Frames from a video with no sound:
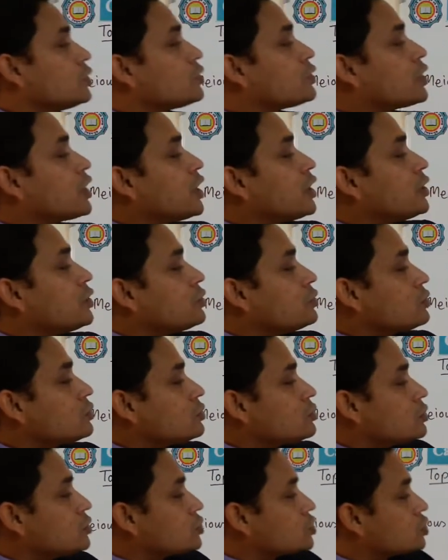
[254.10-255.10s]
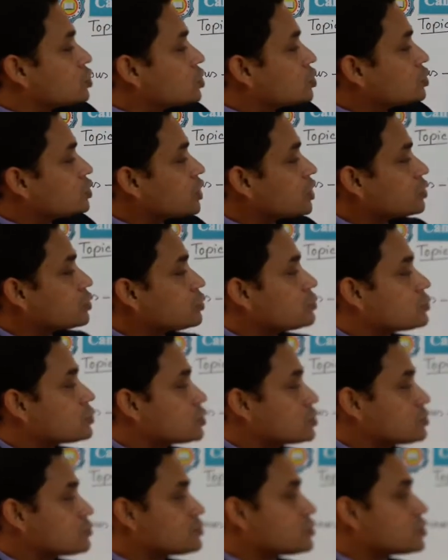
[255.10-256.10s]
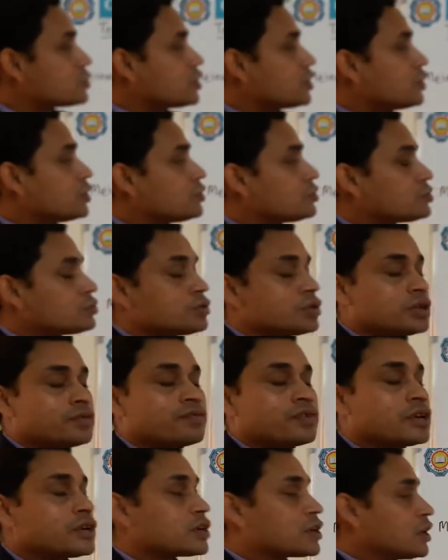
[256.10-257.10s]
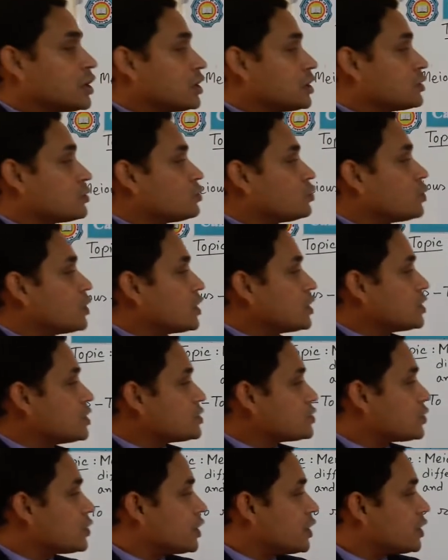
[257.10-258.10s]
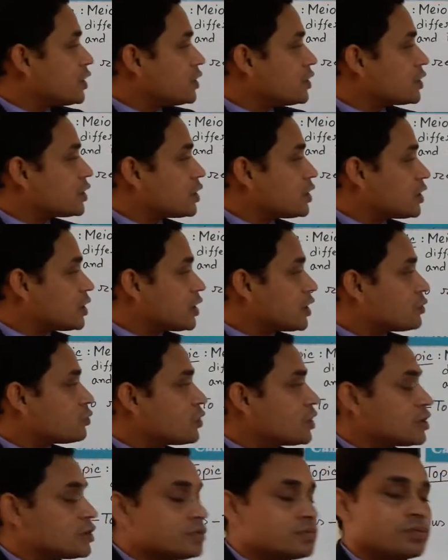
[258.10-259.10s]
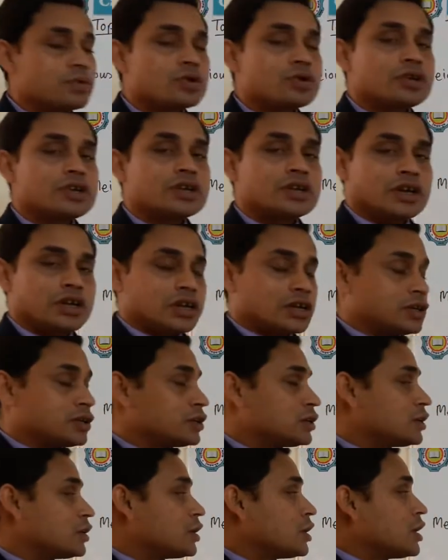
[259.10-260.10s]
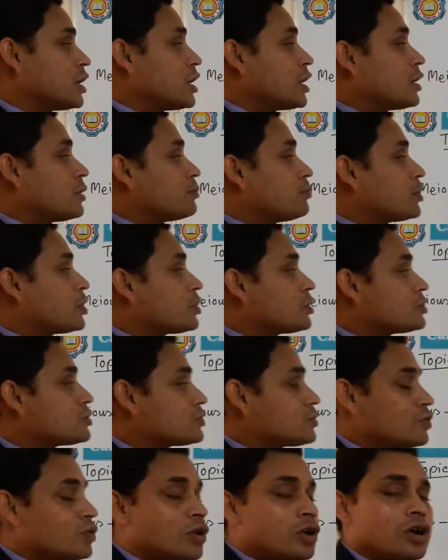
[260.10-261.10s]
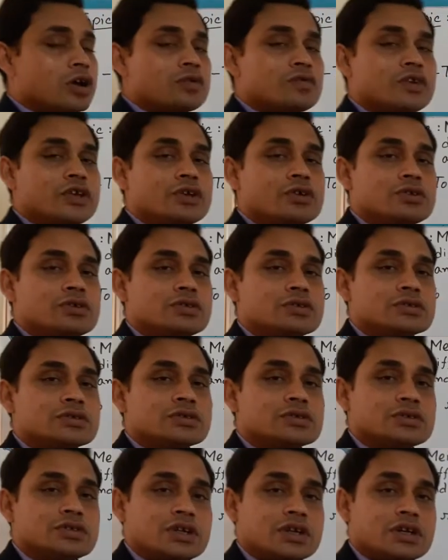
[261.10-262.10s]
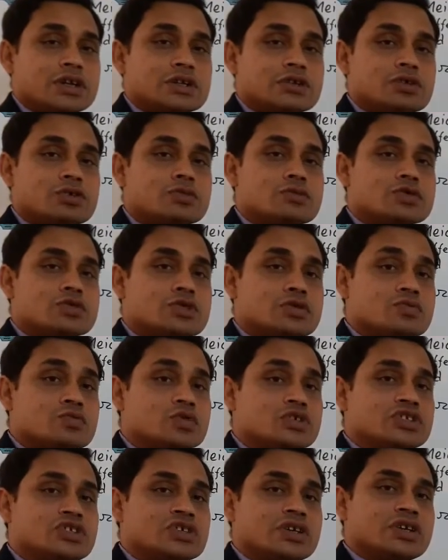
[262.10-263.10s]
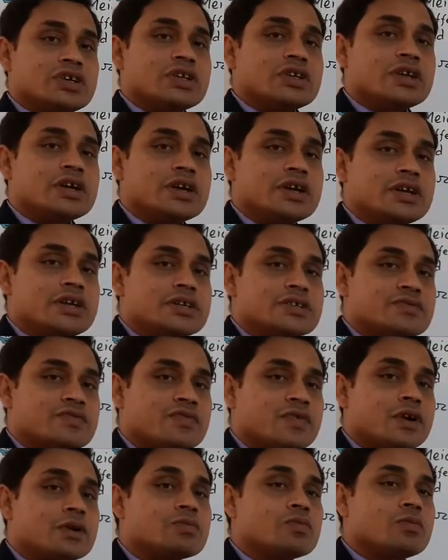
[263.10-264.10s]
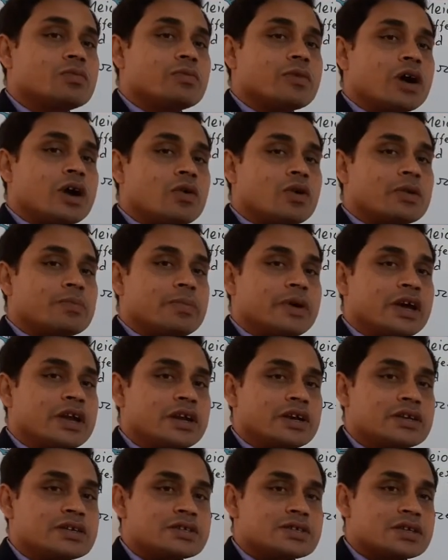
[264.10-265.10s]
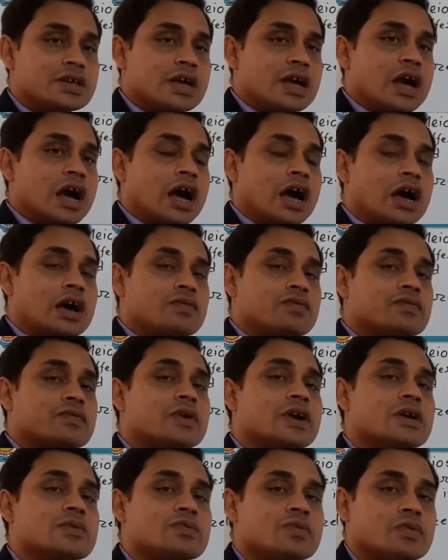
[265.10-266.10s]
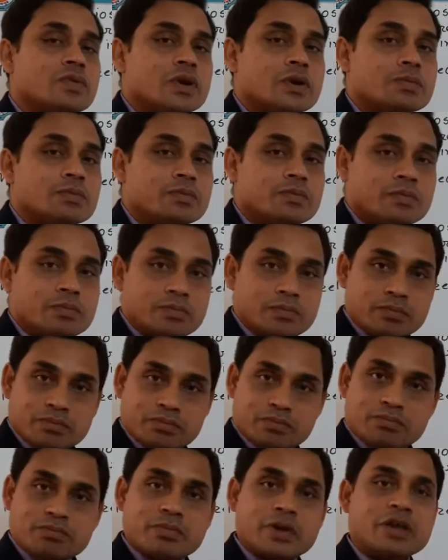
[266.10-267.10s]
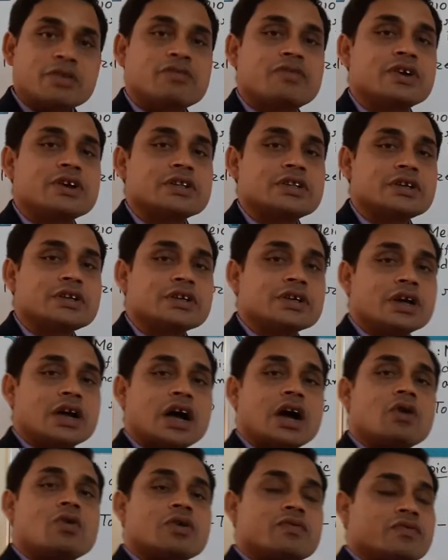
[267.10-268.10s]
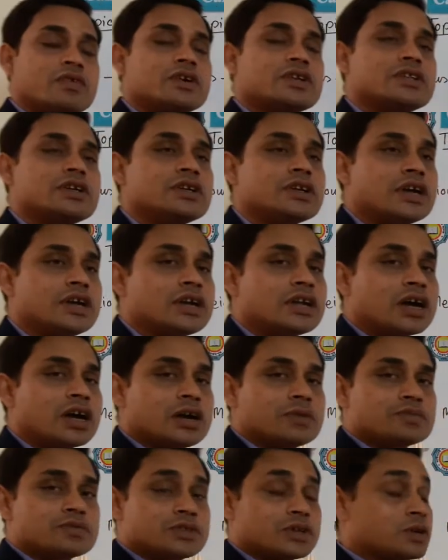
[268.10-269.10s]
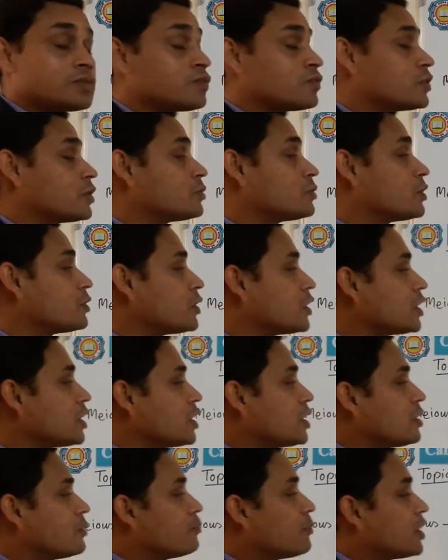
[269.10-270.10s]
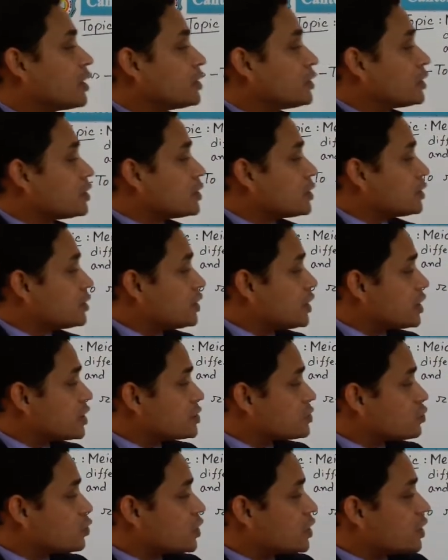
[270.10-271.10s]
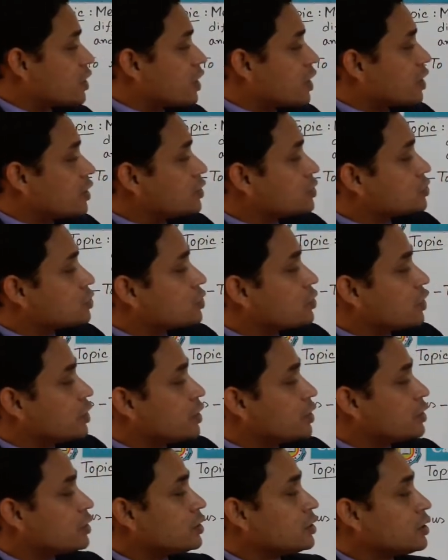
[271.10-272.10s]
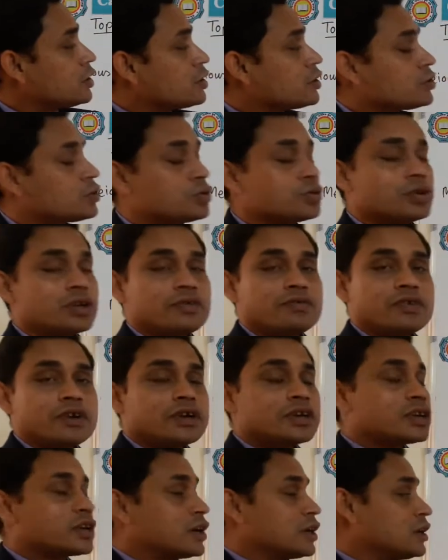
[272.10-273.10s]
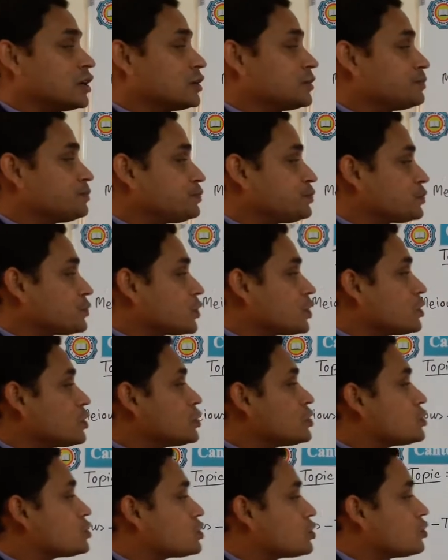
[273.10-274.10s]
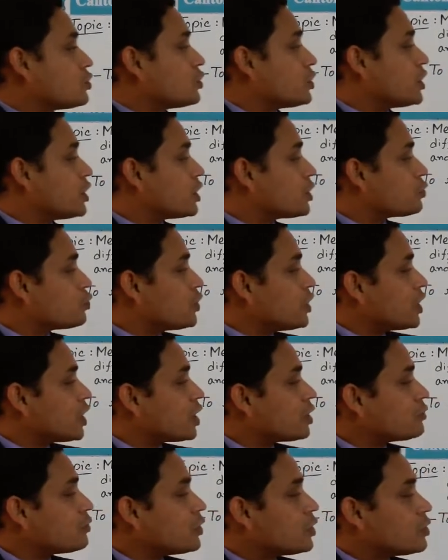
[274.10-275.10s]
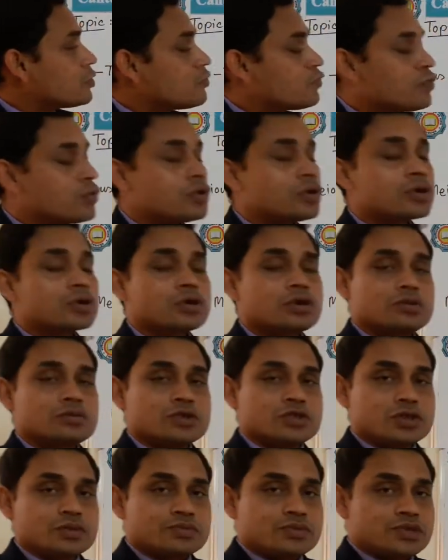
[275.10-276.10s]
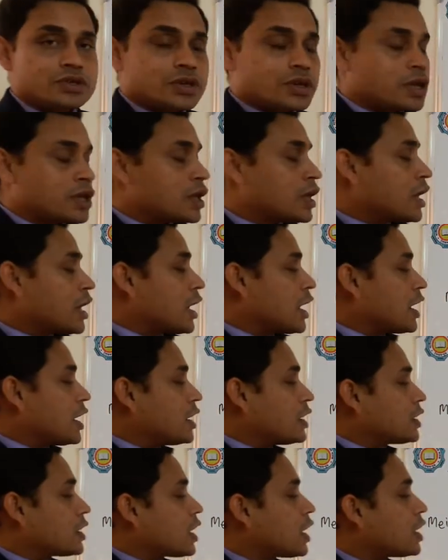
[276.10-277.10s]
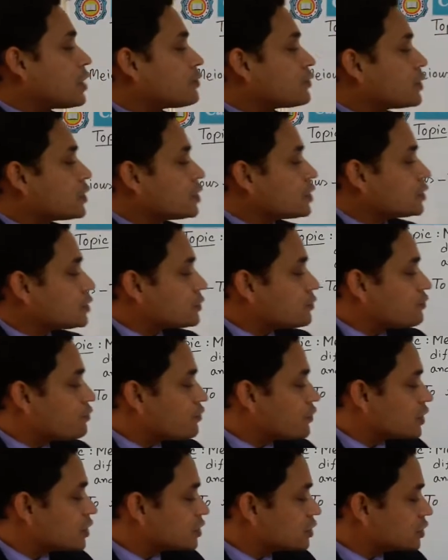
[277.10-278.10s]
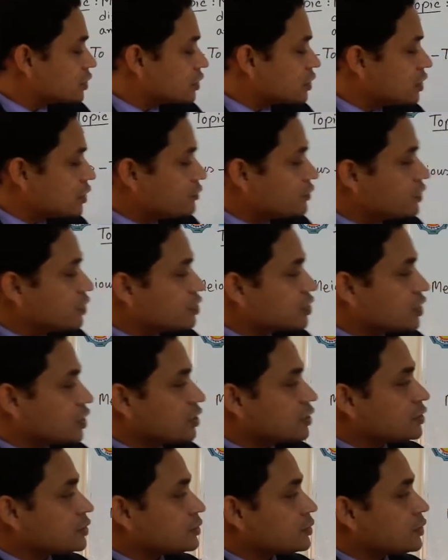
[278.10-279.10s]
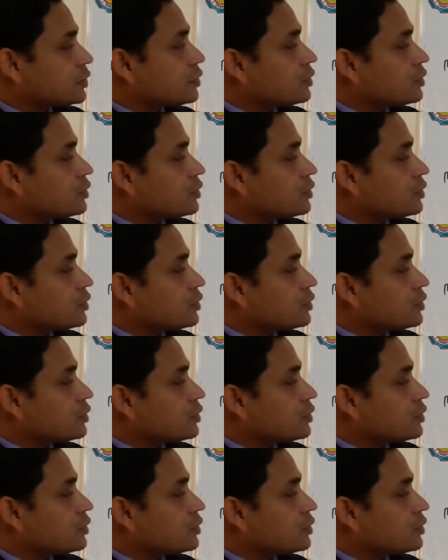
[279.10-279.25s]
try to show the chromosomes in 2 different color. One is red in color and one is blue in color, because all we know, the chromosome which inherits from our parents, half comes from our father and half come from our mother. That's why I show in 2 different color. So here we have 4 chromosomes, and after first division